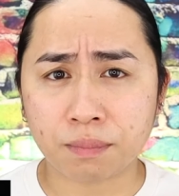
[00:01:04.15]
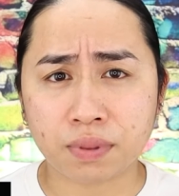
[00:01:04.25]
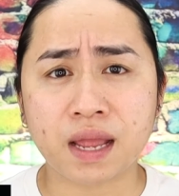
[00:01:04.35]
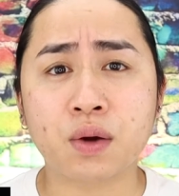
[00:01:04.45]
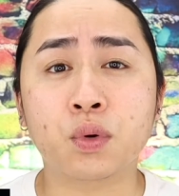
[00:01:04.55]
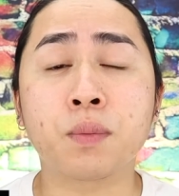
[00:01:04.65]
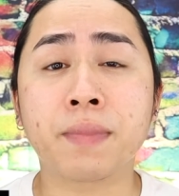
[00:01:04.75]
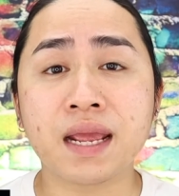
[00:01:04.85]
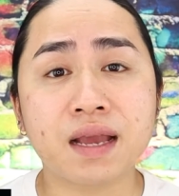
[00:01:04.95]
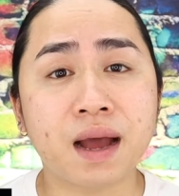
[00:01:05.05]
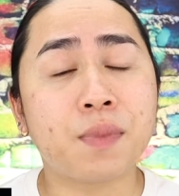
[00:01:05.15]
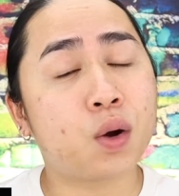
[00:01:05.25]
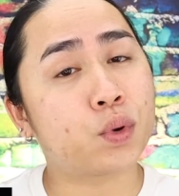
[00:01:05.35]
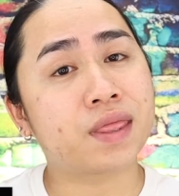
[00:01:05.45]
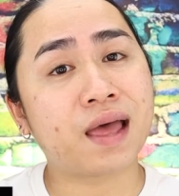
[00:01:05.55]
apply our makeup
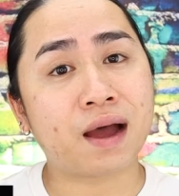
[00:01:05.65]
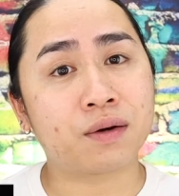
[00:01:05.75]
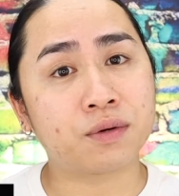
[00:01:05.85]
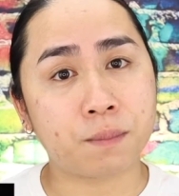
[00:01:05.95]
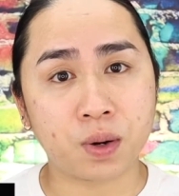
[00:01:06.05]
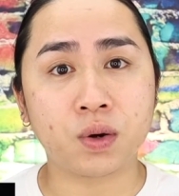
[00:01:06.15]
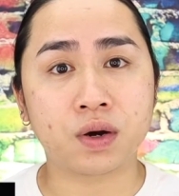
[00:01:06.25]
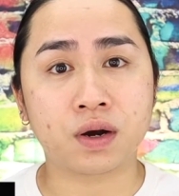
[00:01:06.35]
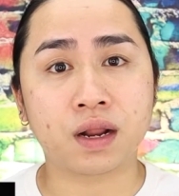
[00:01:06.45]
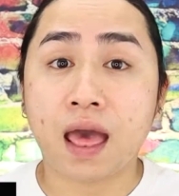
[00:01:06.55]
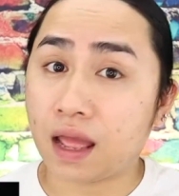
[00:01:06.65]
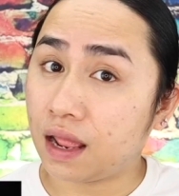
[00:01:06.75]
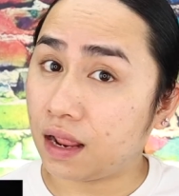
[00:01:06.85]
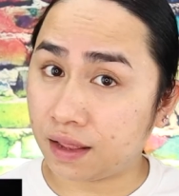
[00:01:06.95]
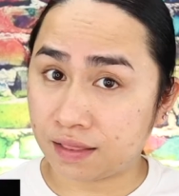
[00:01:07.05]
without mirror.
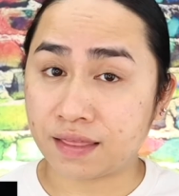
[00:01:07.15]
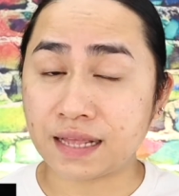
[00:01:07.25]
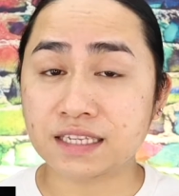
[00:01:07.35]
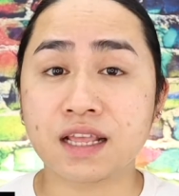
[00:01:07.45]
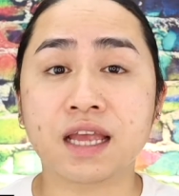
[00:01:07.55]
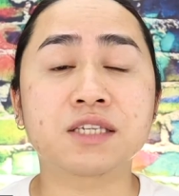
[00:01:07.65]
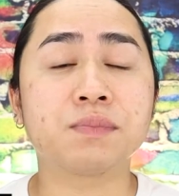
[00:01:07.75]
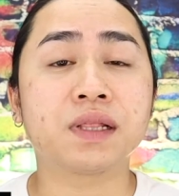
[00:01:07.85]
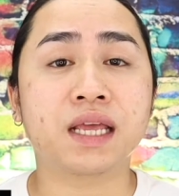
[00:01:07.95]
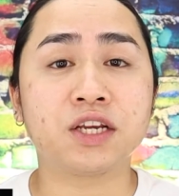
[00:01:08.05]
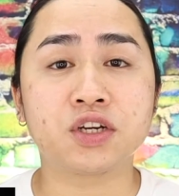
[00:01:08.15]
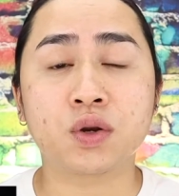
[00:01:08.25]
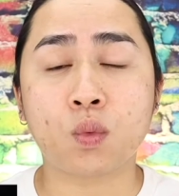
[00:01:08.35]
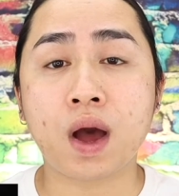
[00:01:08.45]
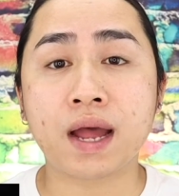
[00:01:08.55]
And that's the
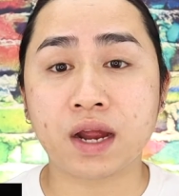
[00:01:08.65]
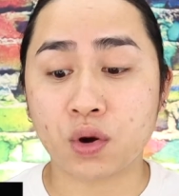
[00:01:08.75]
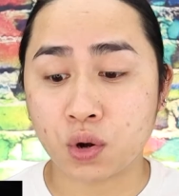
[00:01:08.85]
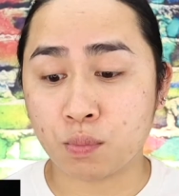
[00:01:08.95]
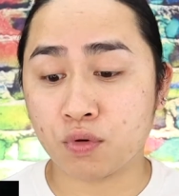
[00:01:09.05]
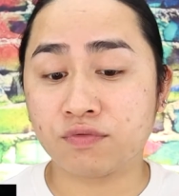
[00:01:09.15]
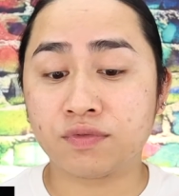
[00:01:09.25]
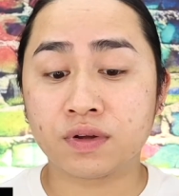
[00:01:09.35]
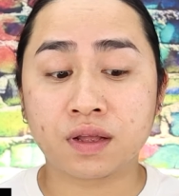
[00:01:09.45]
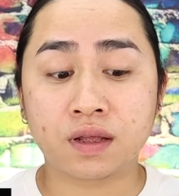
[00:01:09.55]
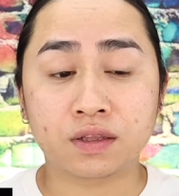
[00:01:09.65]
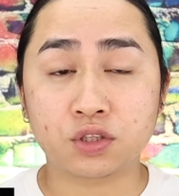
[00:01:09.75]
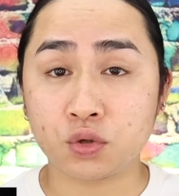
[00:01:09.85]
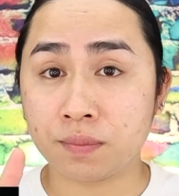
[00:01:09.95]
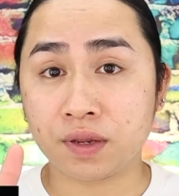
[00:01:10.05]
explanation why I removed
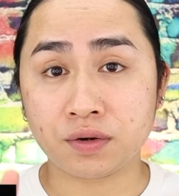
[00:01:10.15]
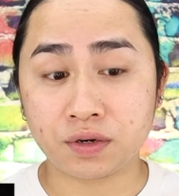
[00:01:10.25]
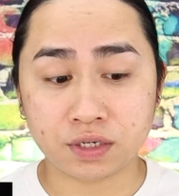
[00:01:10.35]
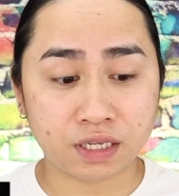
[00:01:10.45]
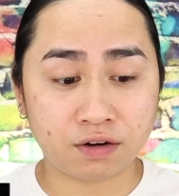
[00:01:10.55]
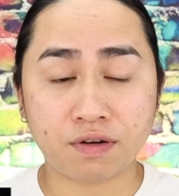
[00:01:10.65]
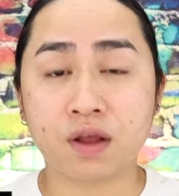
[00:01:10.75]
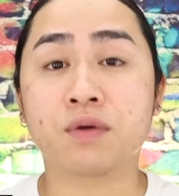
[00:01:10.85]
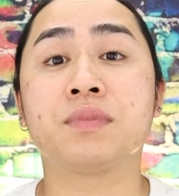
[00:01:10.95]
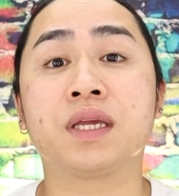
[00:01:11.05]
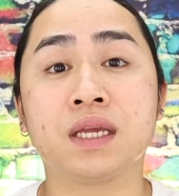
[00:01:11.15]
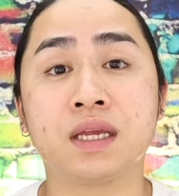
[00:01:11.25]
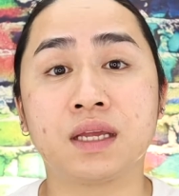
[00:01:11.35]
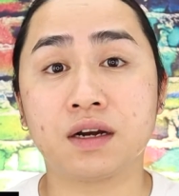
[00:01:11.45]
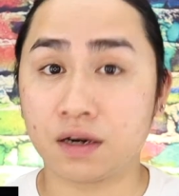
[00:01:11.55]
two mirrors in front of me
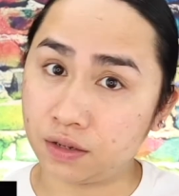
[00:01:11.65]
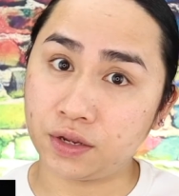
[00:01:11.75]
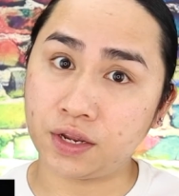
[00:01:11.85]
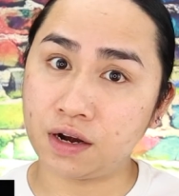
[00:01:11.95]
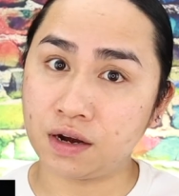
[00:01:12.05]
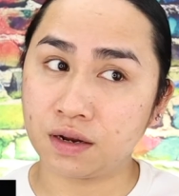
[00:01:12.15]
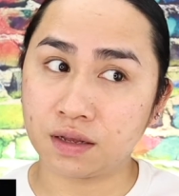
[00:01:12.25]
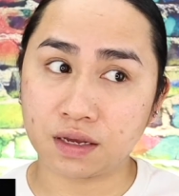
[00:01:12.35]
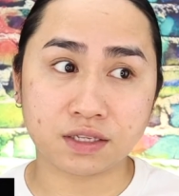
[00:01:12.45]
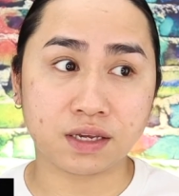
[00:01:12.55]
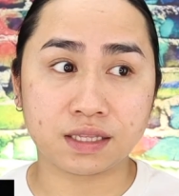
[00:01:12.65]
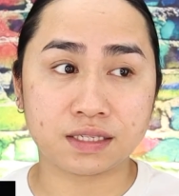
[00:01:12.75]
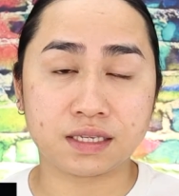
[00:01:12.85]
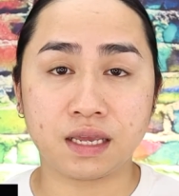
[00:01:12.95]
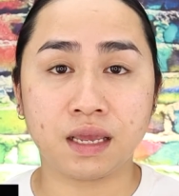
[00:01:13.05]
earlier. As you can
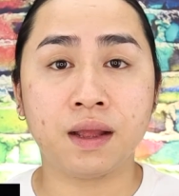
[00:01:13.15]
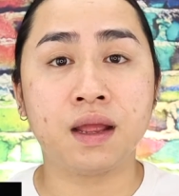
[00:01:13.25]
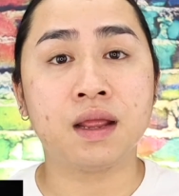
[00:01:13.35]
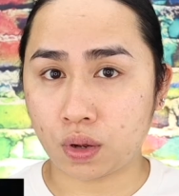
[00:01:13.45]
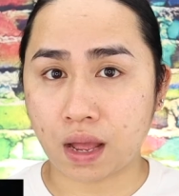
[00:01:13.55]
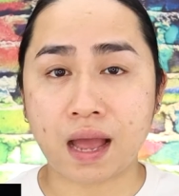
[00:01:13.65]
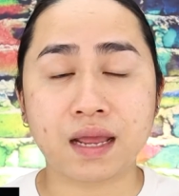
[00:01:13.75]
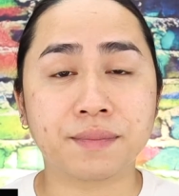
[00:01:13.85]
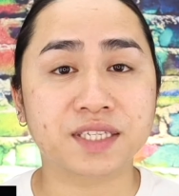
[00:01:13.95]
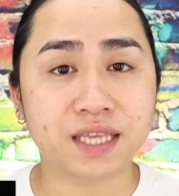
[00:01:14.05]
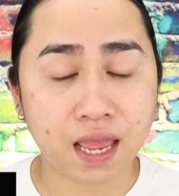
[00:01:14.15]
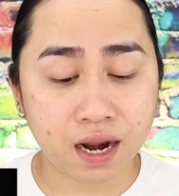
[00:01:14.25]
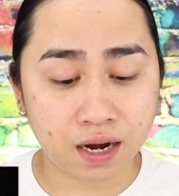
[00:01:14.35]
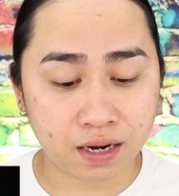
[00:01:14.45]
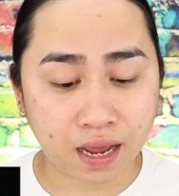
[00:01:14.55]
see, I am
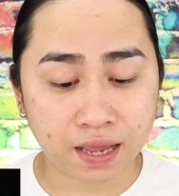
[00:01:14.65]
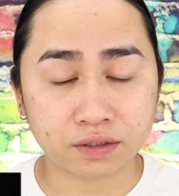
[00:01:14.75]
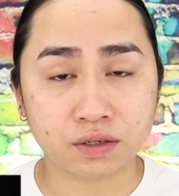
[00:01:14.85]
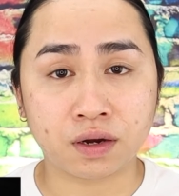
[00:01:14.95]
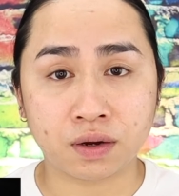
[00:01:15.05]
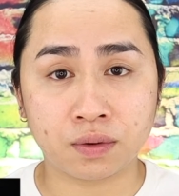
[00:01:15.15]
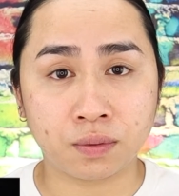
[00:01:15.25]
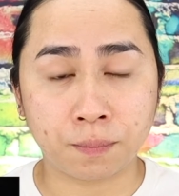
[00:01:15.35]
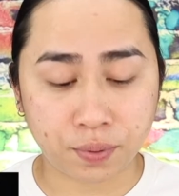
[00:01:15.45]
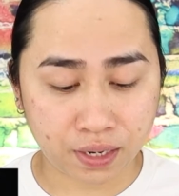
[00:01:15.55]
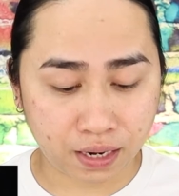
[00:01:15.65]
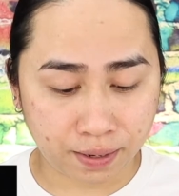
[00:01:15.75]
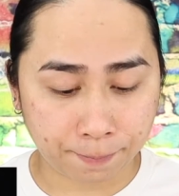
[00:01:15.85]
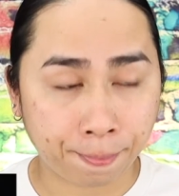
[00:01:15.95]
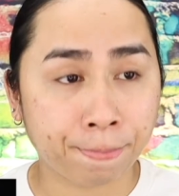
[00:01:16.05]
scared. I don't know. But,
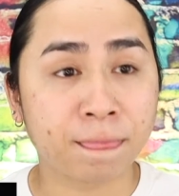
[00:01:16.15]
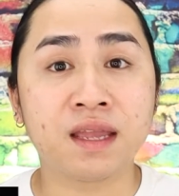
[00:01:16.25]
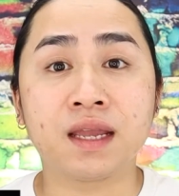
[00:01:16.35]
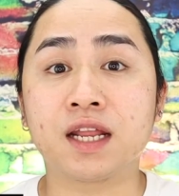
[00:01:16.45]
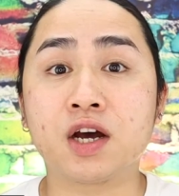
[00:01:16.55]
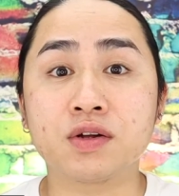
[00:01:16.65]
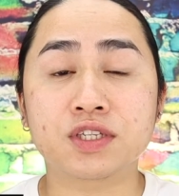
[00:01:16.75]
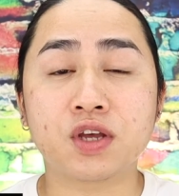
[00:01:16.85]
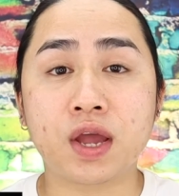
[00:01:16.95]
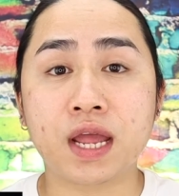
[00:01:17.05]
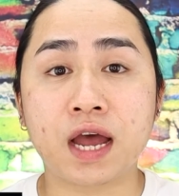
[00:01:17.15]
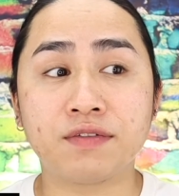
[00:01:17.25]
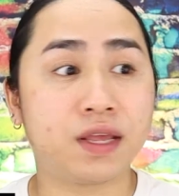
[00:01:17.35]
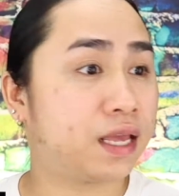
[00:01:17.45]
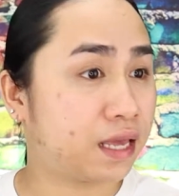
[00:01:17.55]
and also I have
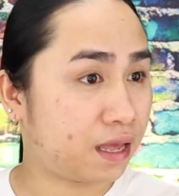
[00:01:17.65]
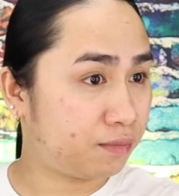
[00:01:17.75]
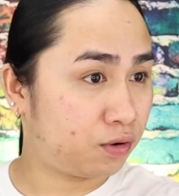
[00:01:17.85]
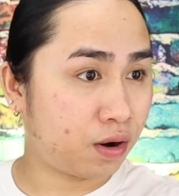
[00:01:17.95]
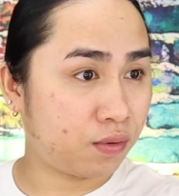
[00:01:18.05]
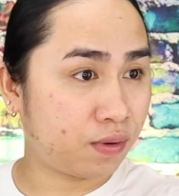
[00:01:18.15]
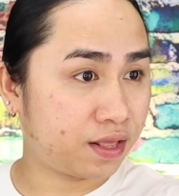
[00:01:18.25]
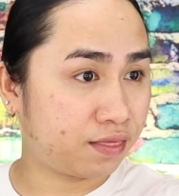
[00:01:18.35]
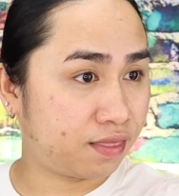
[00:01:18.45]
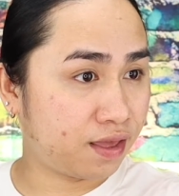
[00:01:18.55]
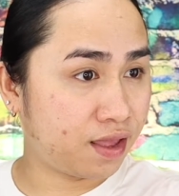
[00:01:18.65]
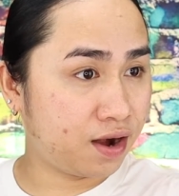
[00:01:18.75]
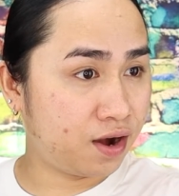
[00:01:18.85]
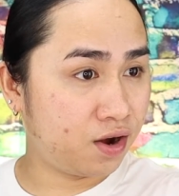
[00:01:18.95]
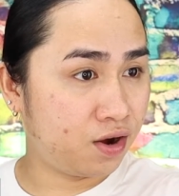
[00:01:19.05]
a camera right
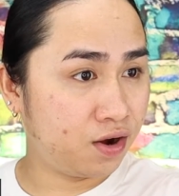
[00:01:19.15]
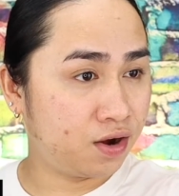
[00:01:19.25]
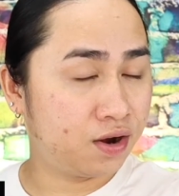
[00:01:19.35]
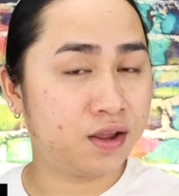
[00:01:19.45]
there.